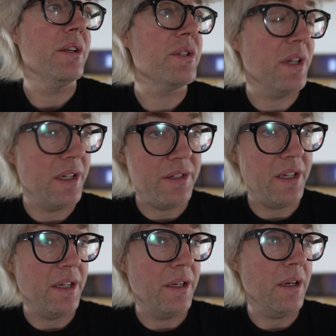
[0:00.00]

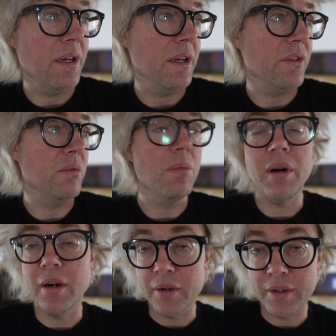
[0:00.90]
starting
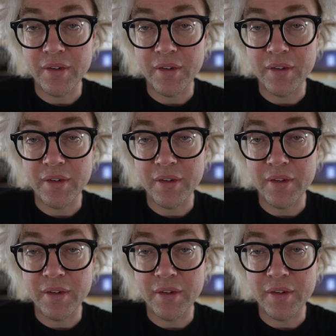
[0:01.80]
tomorrow.